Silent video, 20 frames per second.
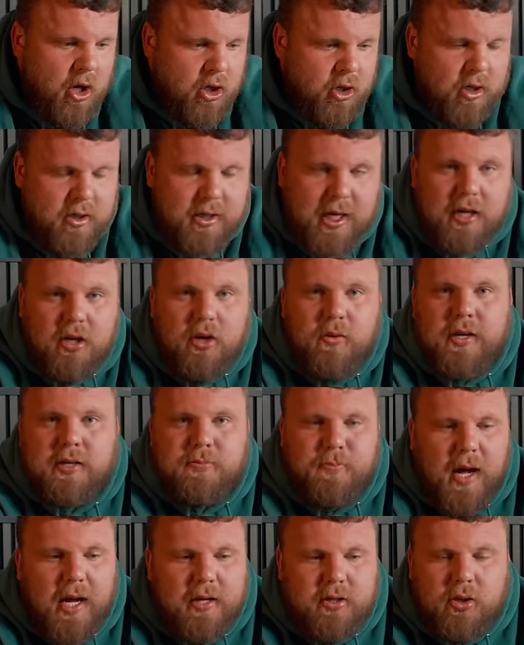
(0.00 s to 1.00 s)
continuous
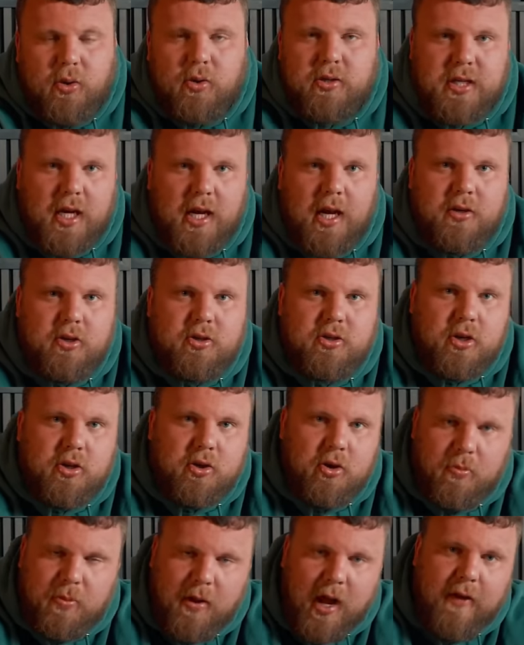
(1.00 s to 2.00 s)
bad shows like I used to
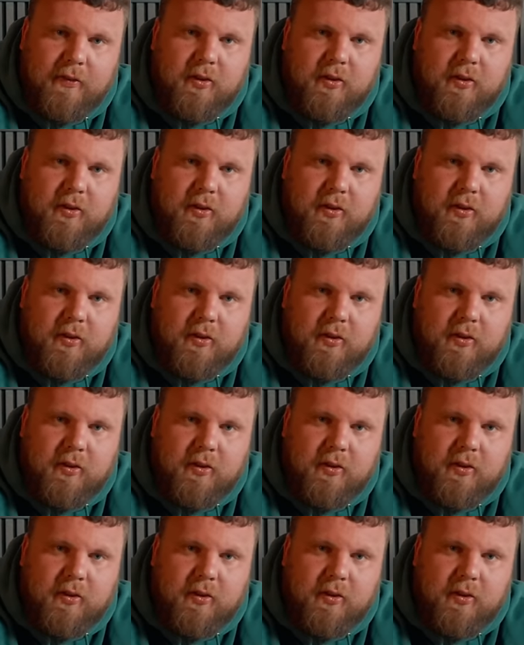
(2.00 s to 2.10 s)
do, but